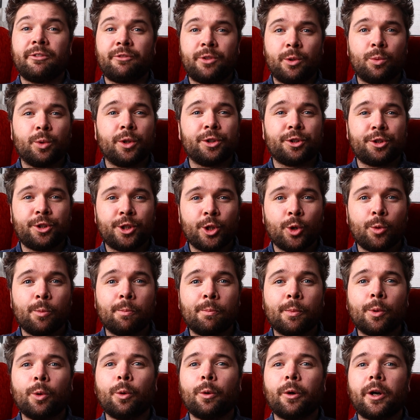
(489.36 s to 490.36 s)
if you want to know
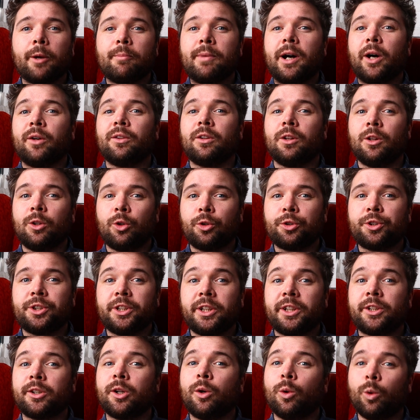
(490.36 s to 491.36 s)
more about
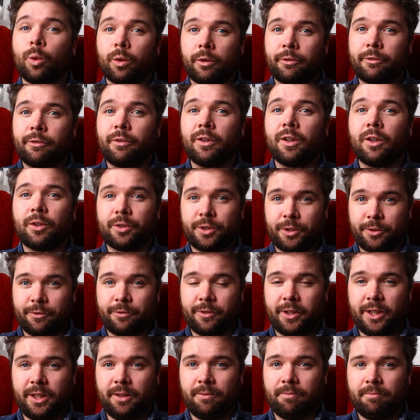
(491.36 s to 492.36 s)
logic or
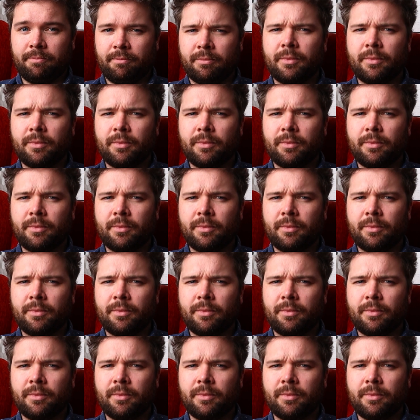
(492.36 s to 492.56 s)
philosophy.